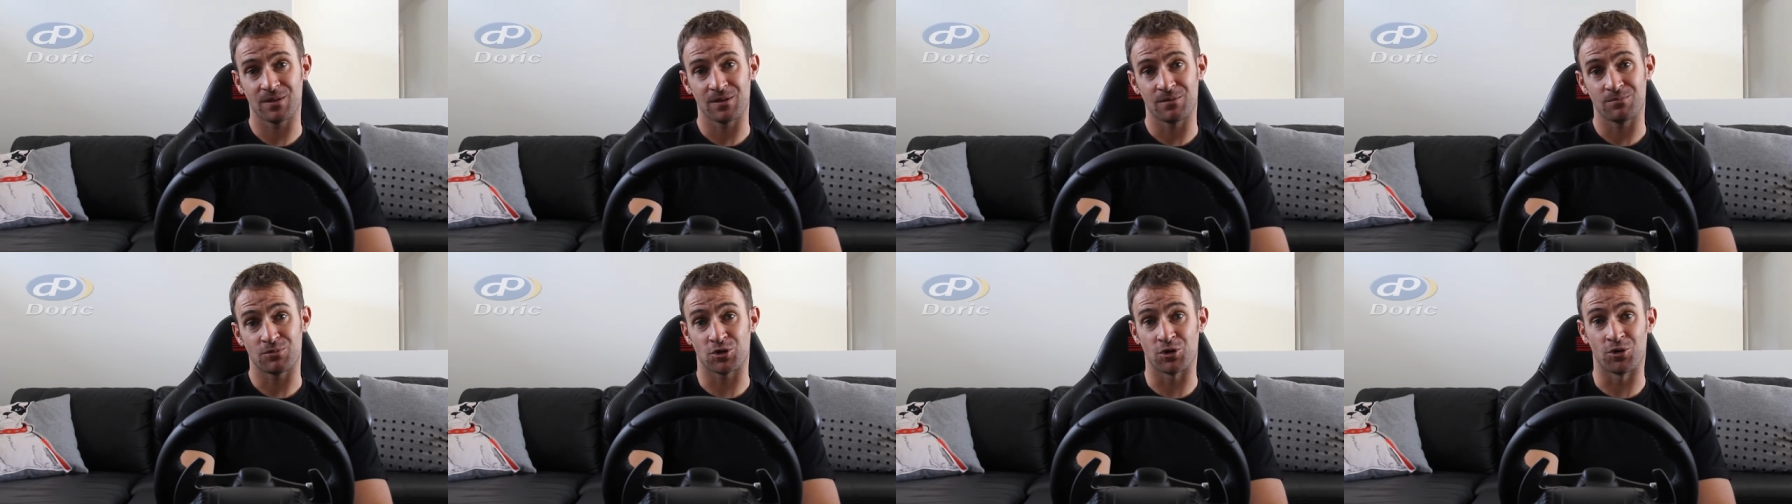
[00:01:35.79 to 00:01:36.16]

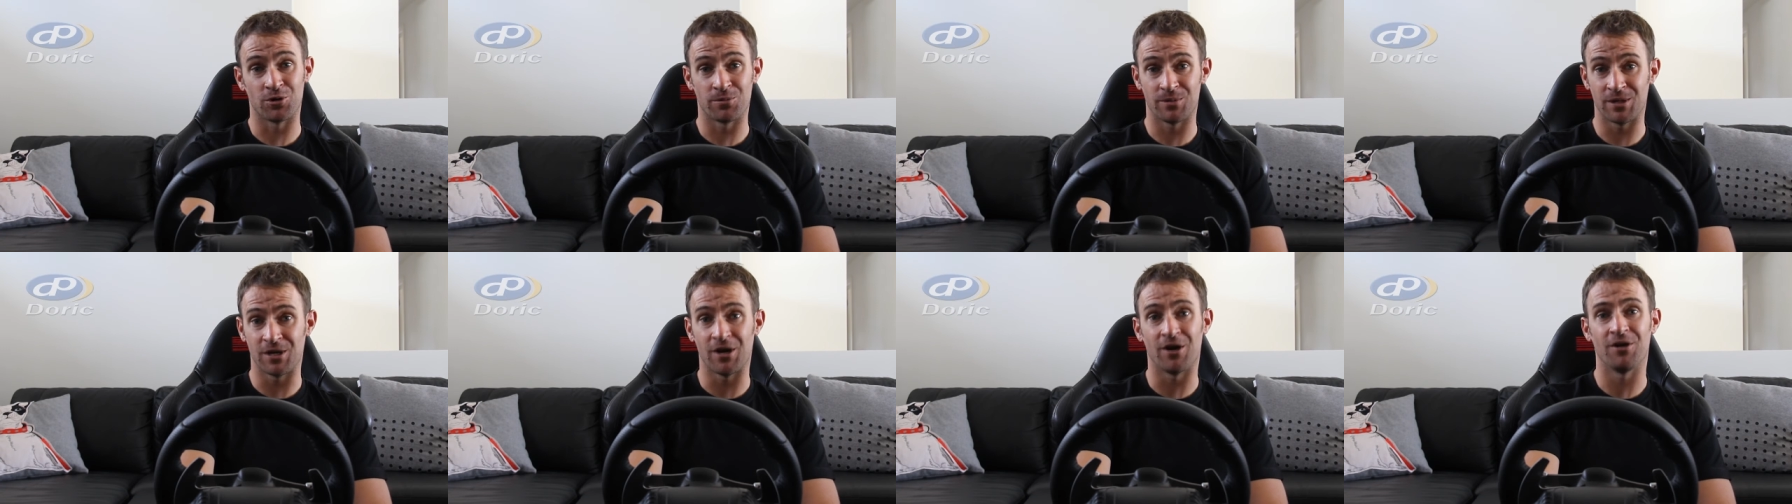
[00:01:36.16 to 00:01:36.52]
sure,
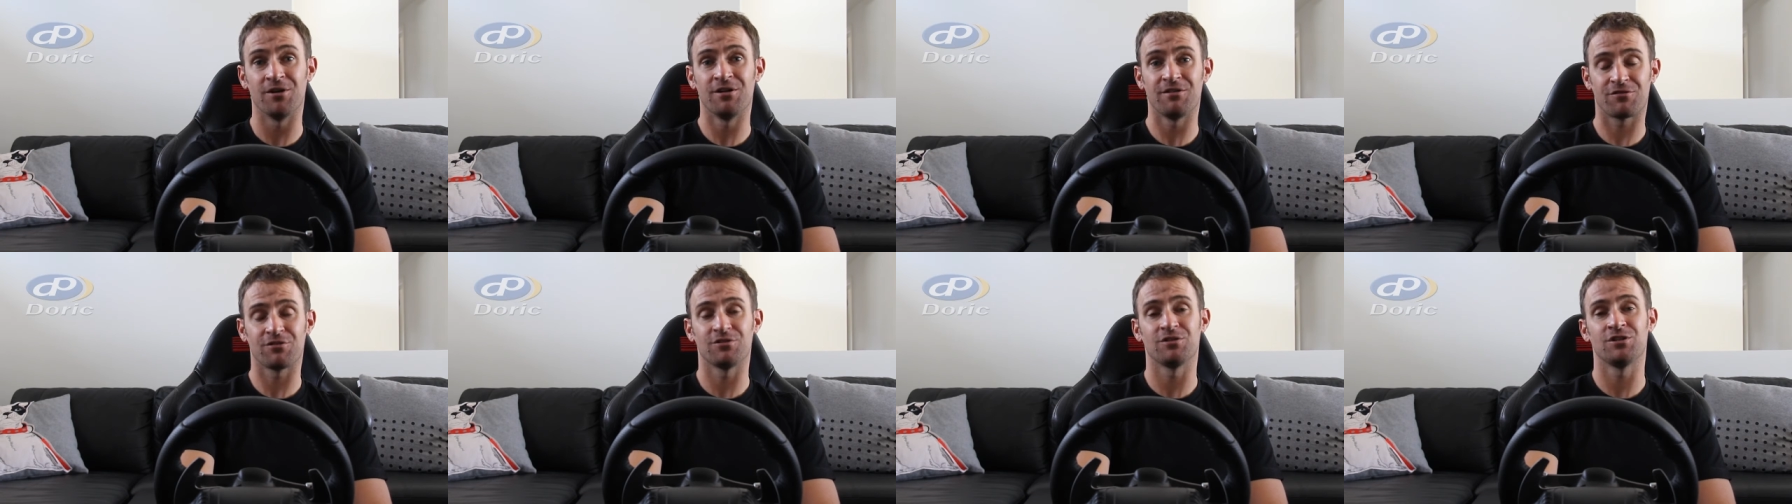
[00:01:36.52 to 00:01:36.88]
it'll be no
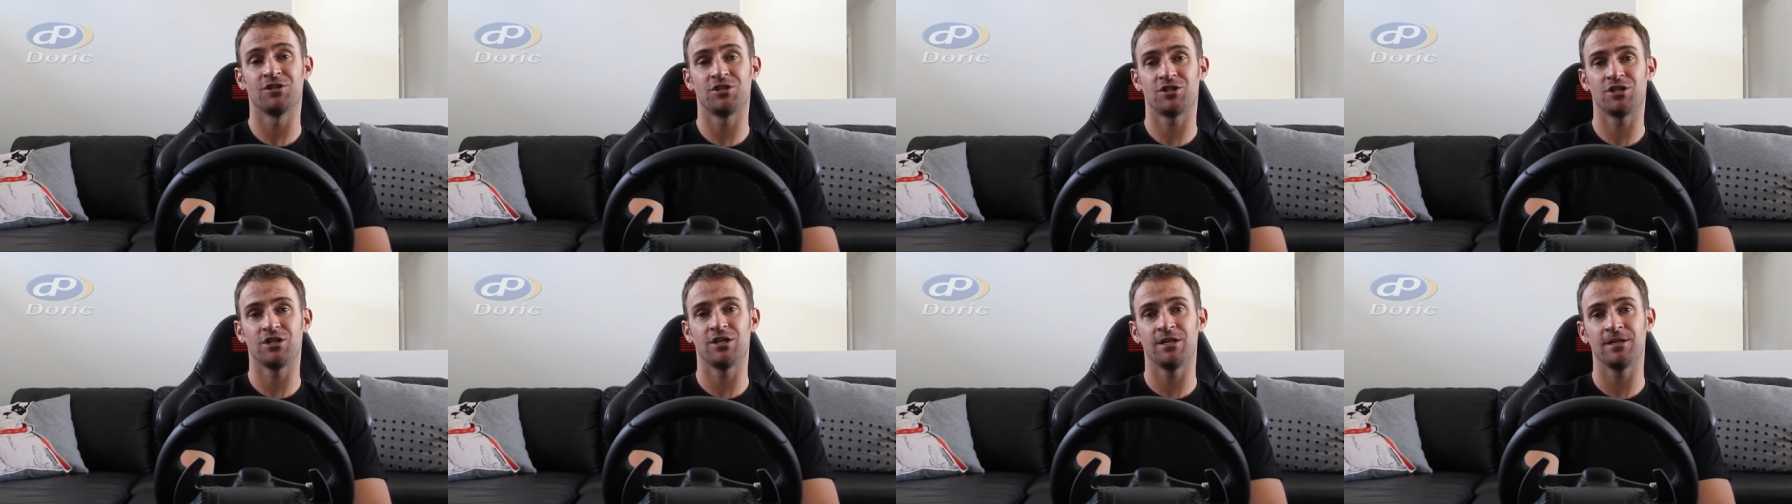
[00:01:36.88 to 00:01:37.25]
different
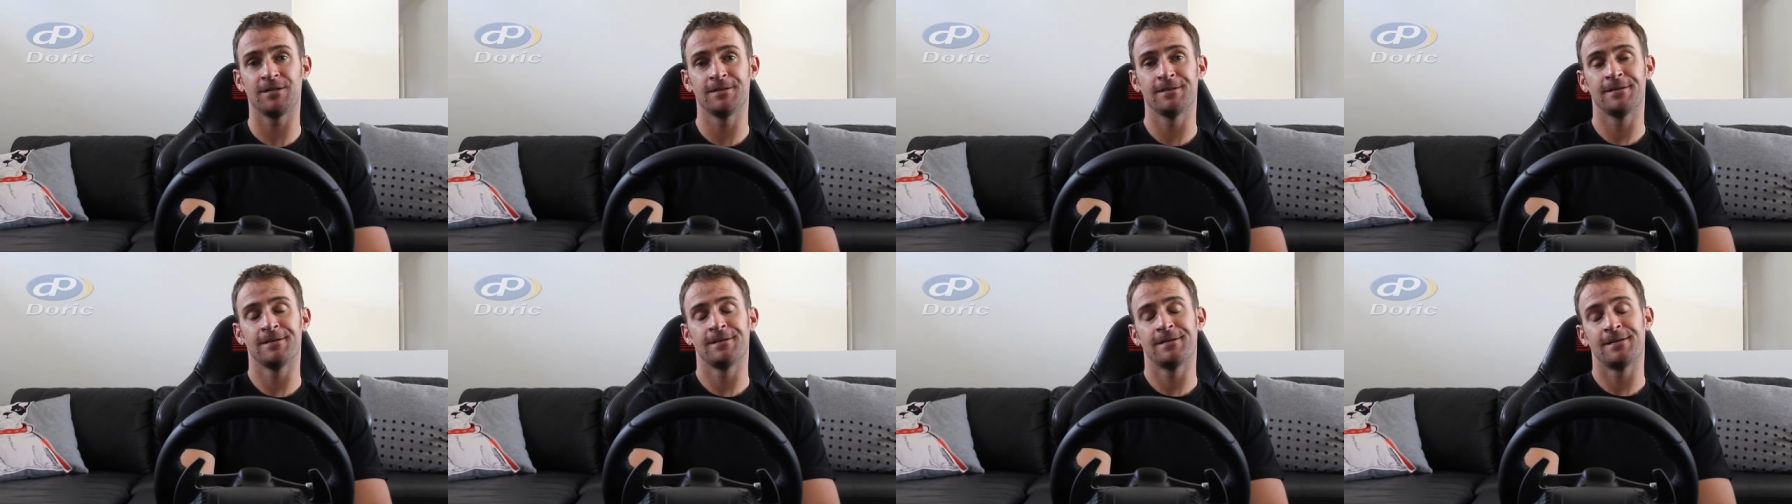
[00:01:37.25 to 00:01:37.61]
this year.
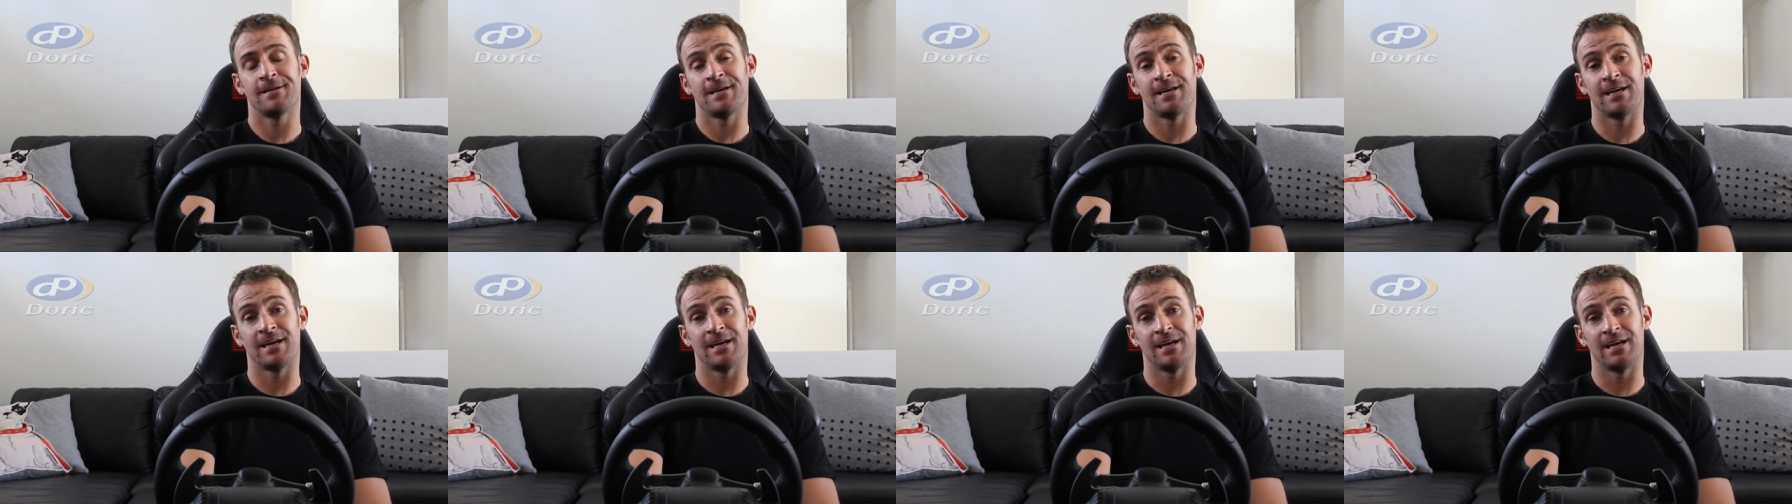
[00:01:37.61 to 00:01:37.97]

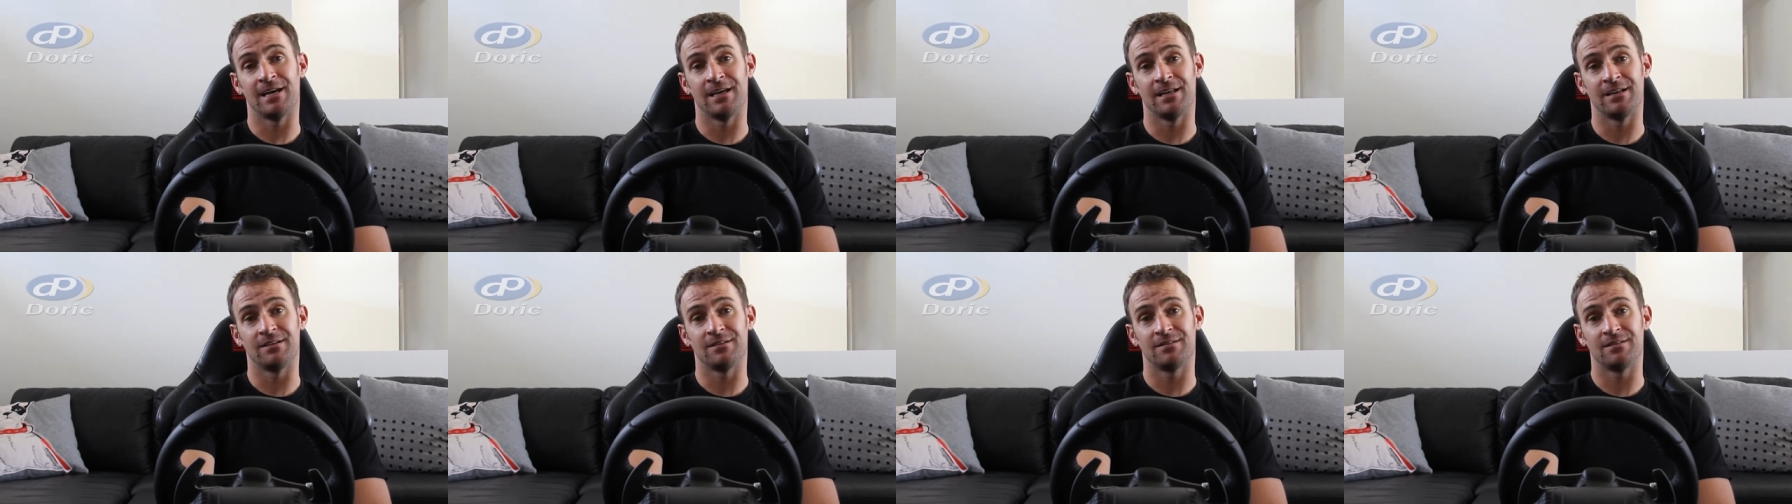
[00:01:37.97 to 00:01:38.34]

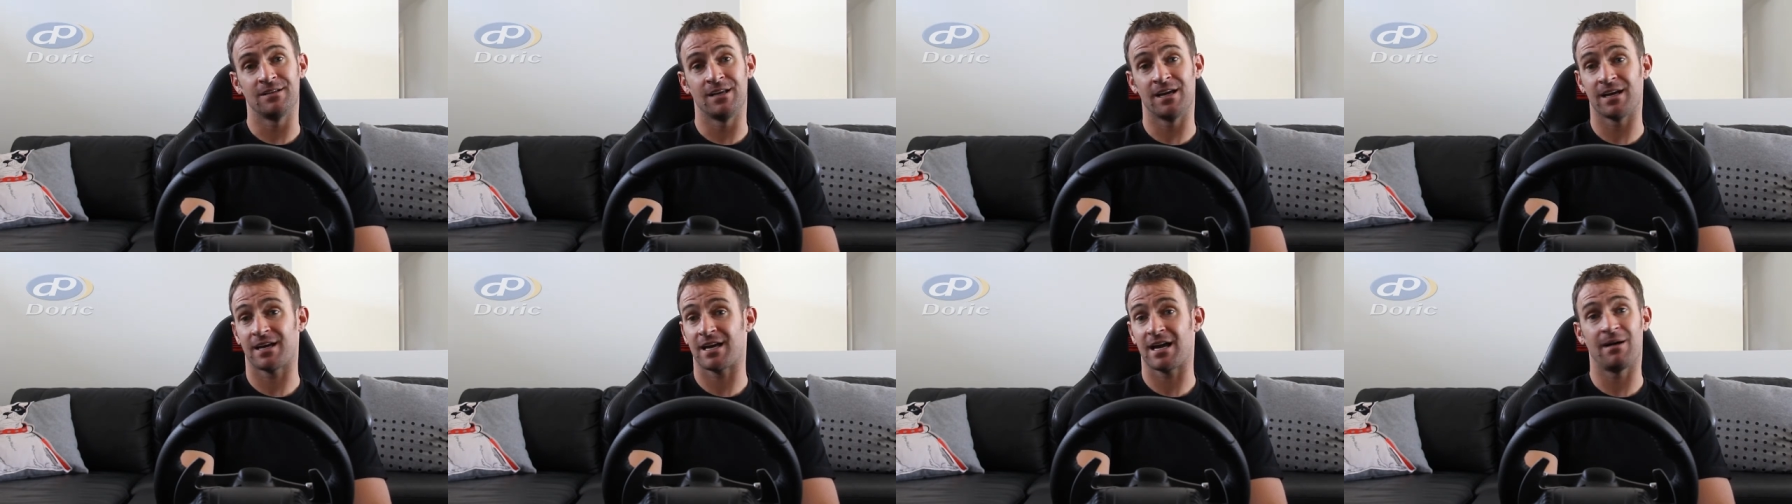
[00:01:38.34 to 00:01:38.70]
And
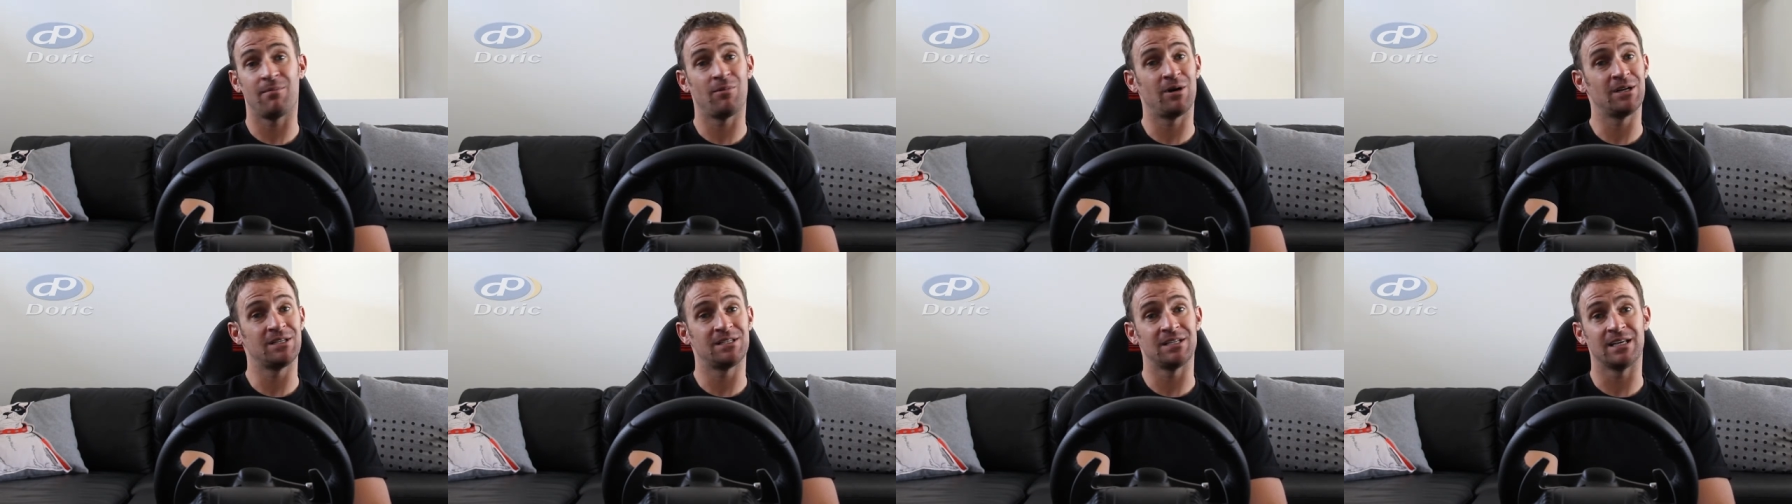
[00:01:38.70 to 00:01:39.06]
yeah,
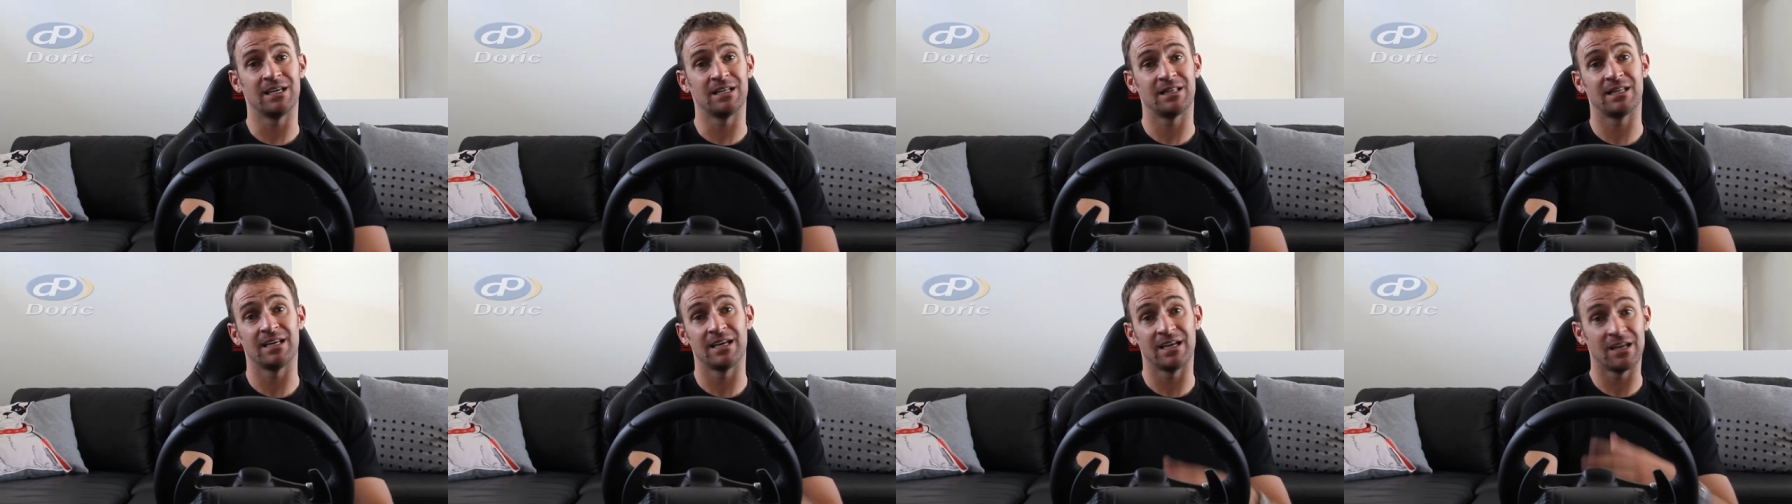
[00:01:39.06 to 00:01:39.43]
can't wait to
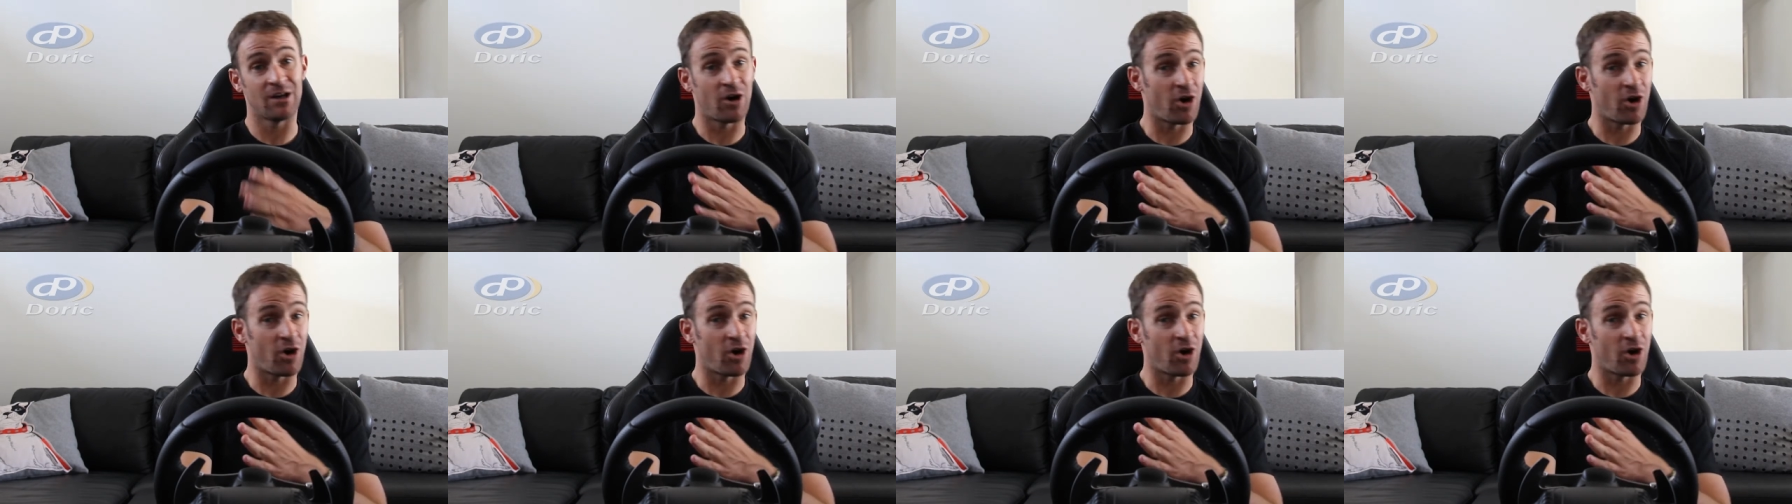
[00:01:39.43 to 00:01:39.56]
get there.